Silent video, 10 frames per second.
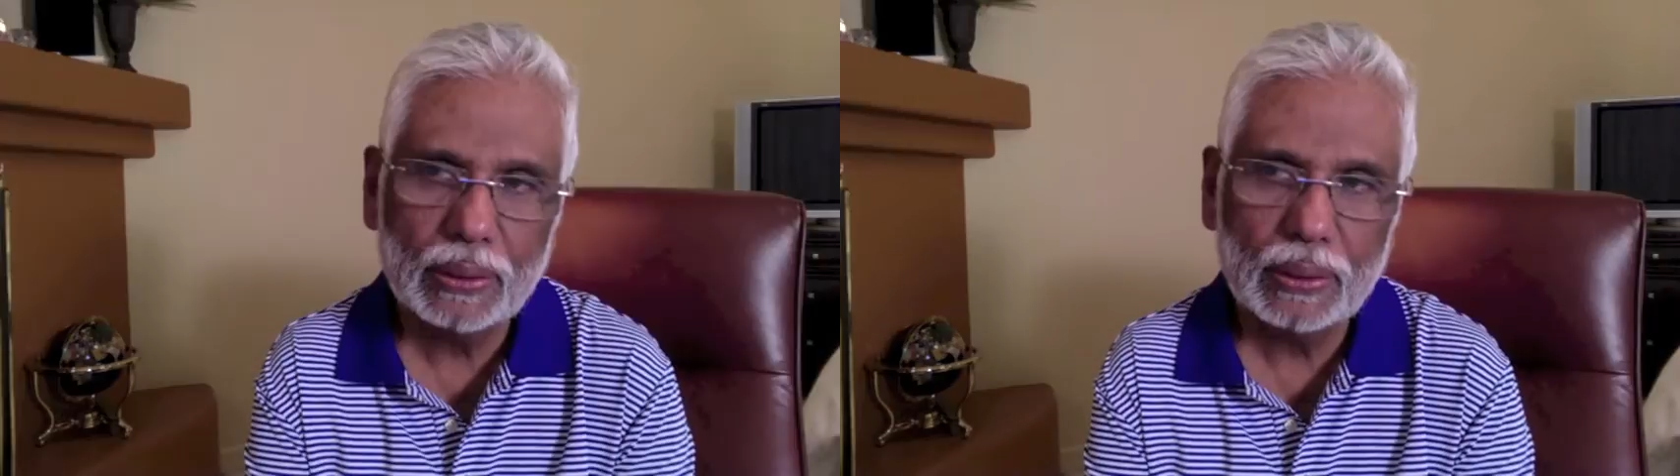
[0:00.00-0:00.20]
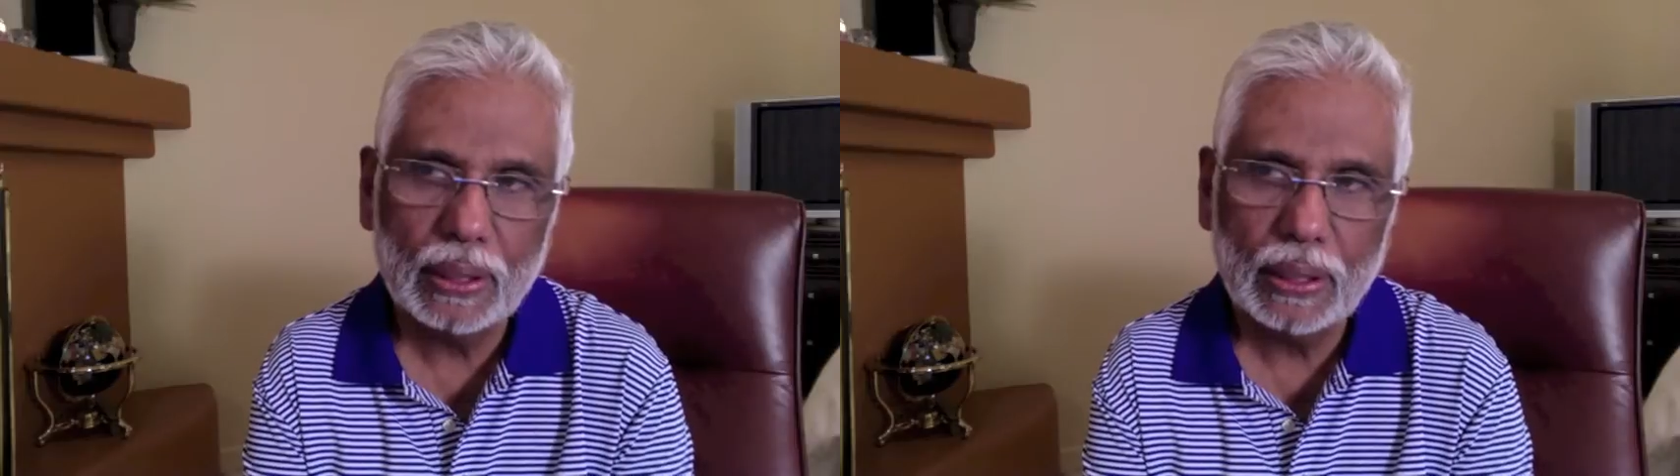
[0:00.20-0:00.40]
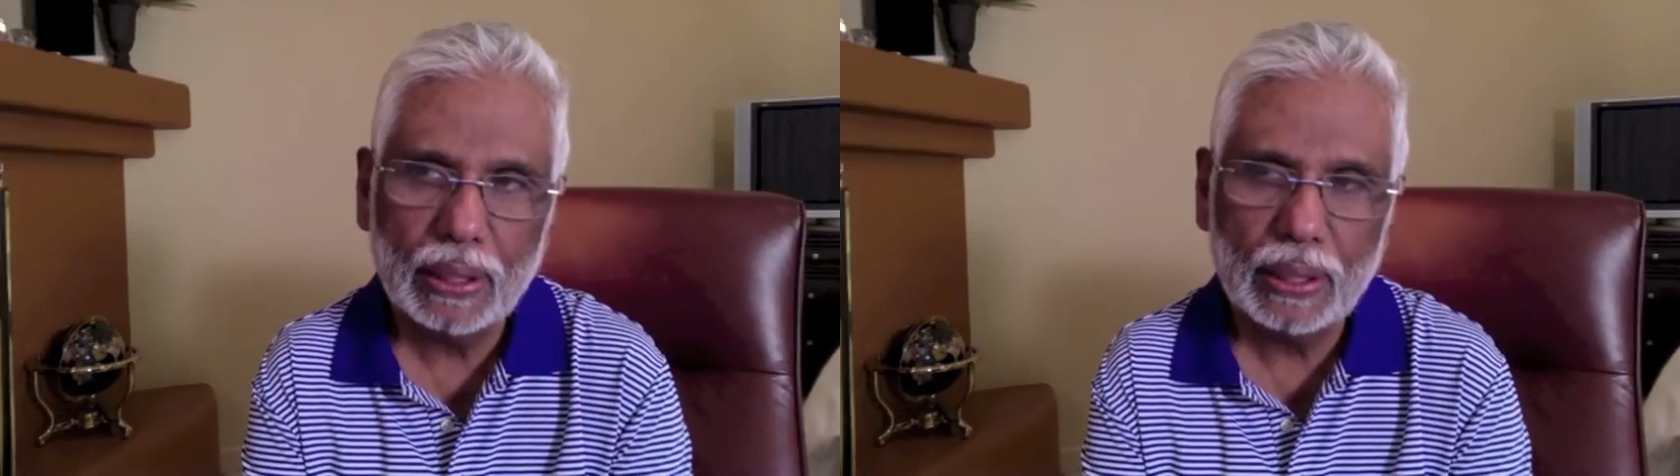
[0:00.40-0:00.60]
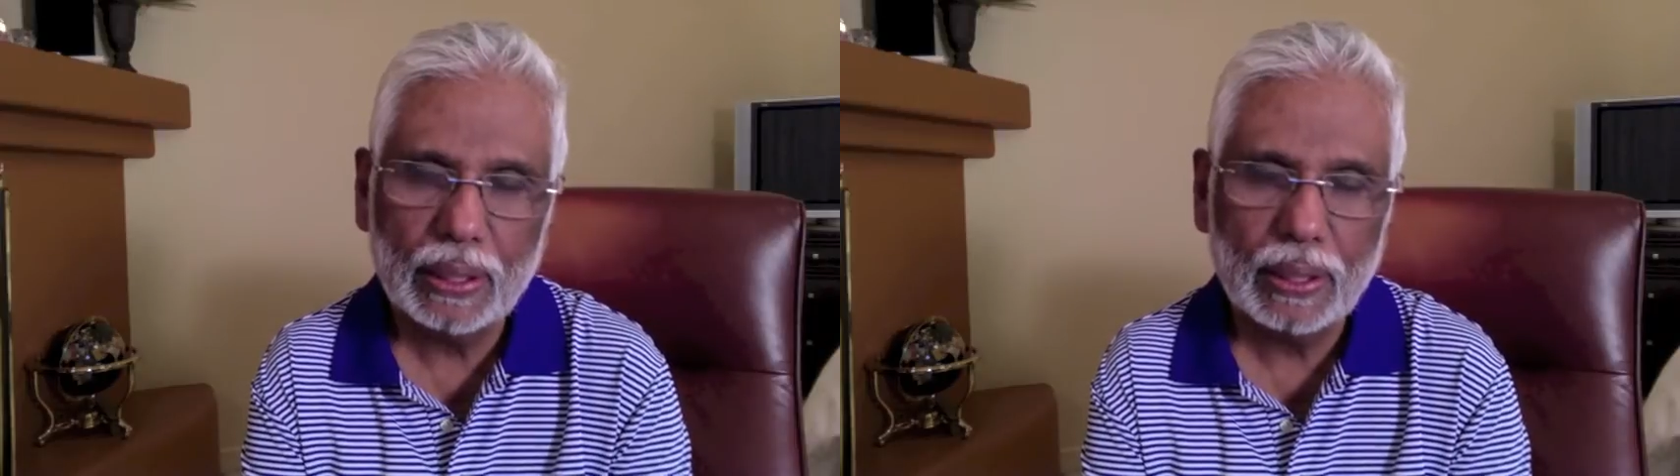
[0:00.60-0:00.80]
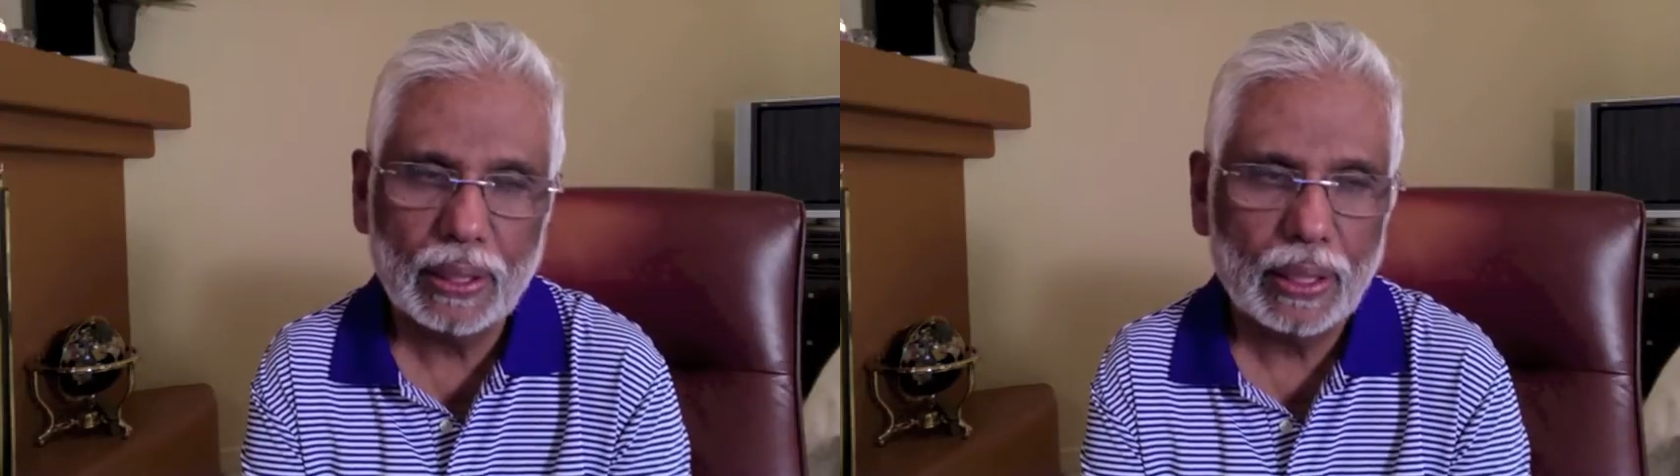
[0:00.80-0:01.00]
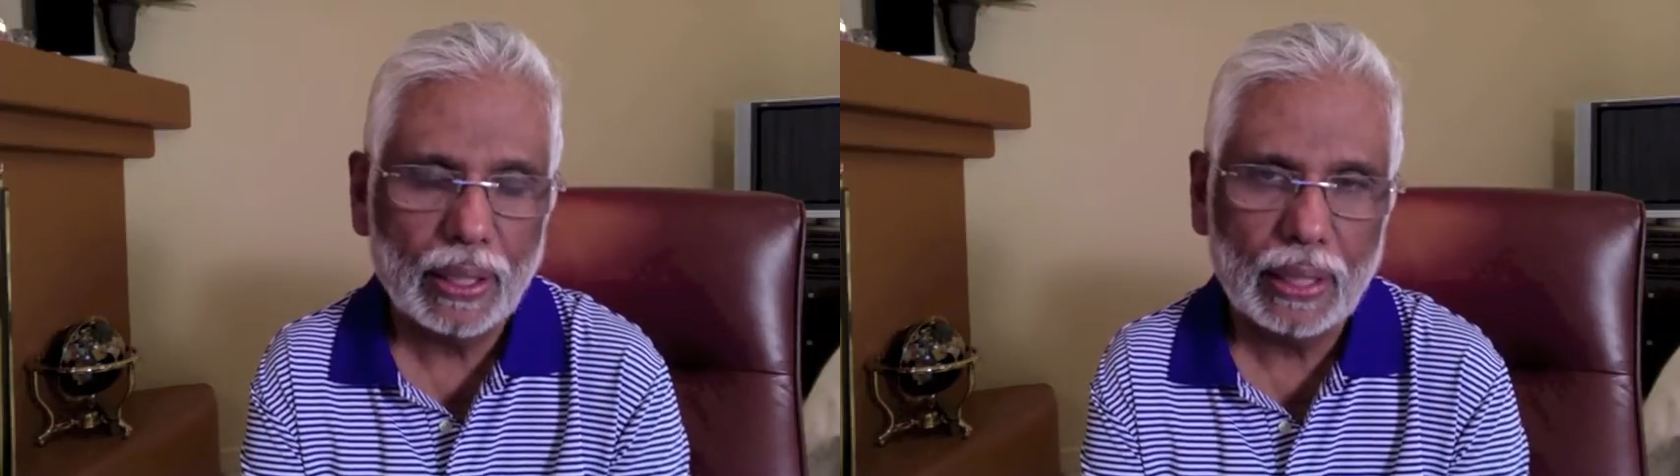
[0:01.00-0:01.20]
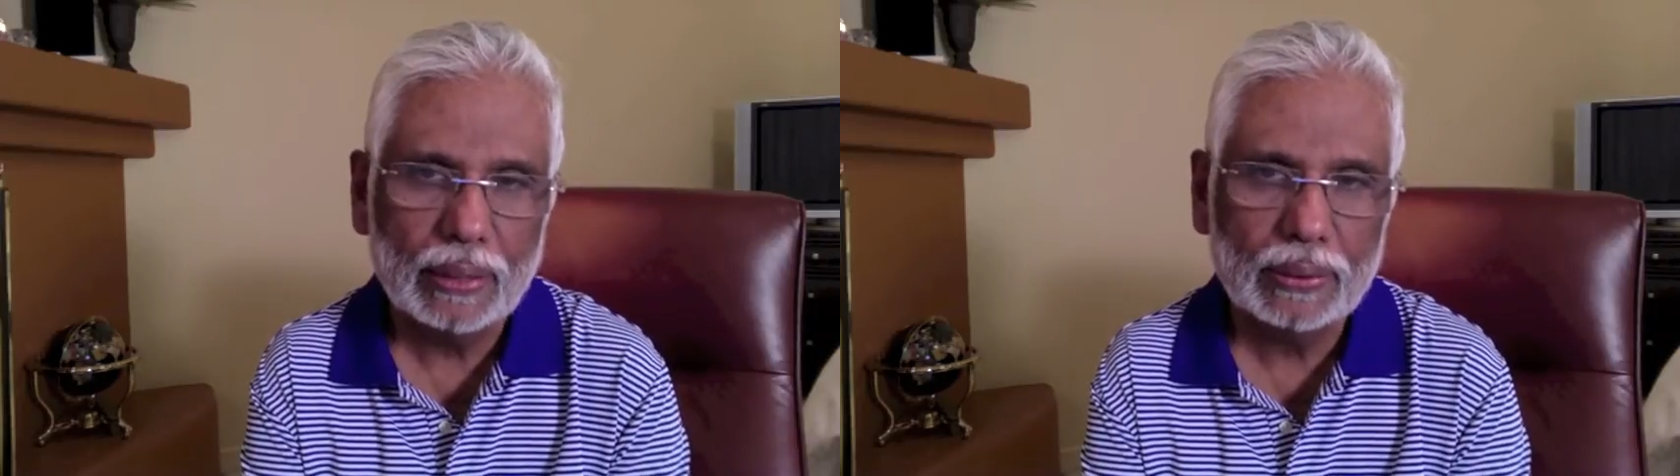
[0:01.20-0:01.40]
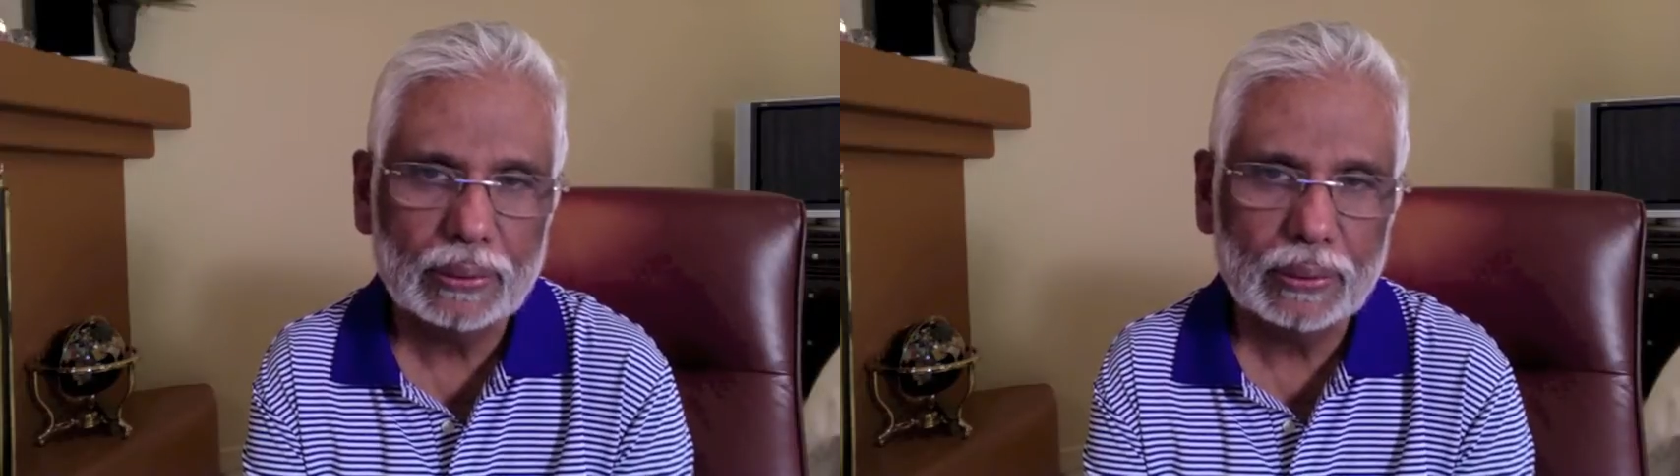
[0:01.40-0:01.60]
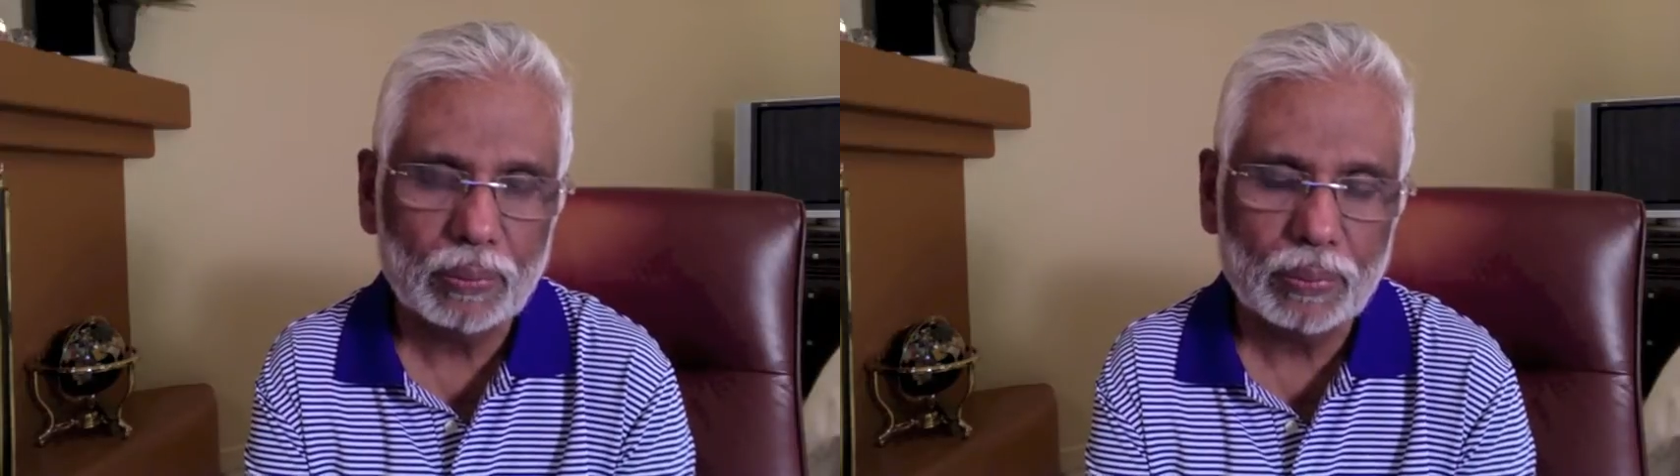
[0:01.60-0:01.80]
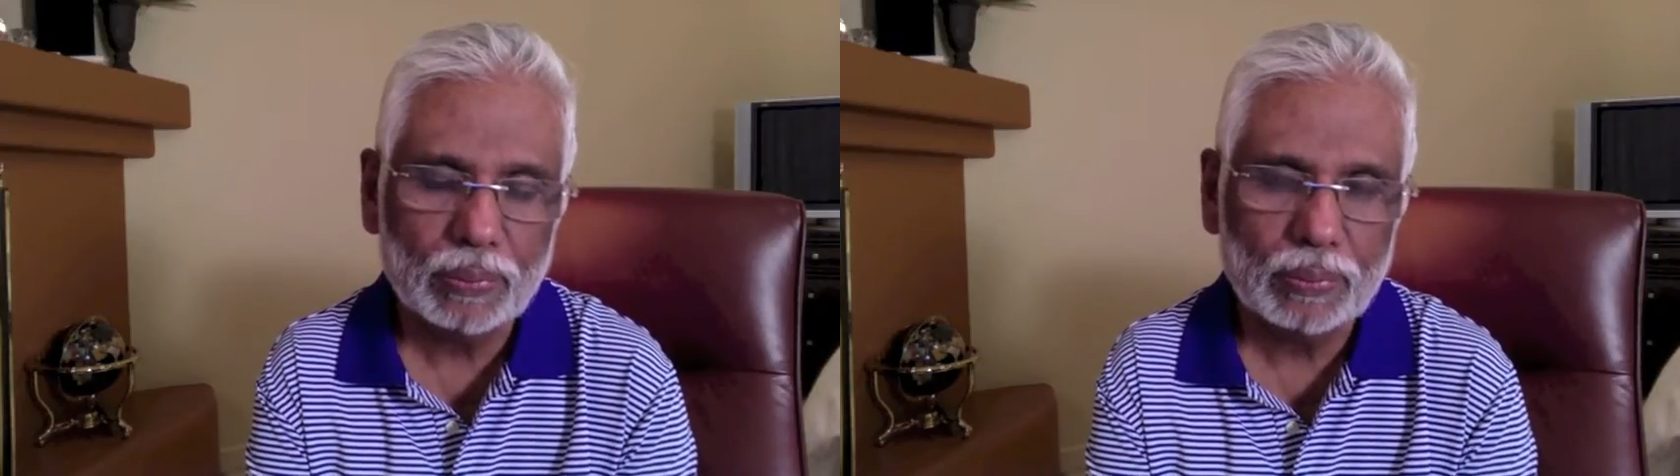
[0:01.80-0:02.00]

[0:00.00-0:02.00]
and I read some